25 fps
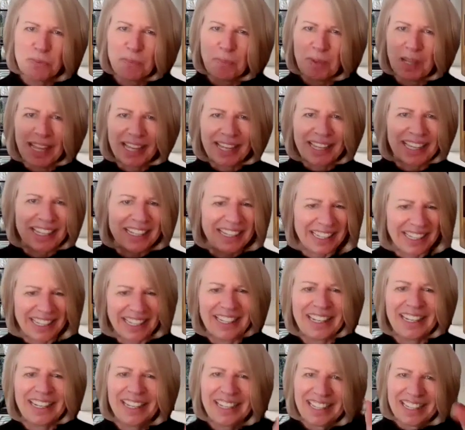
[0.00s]
You plug it
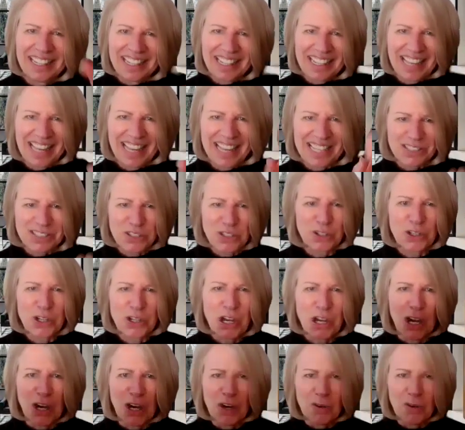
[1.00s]
in as you
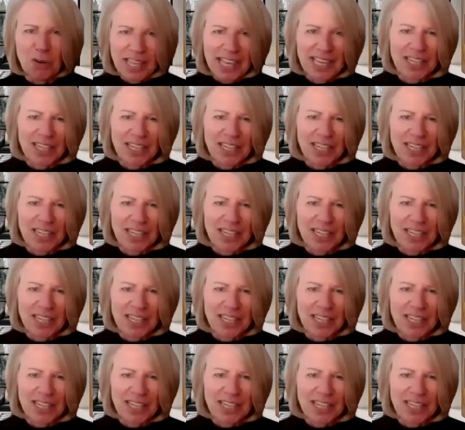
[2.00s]
go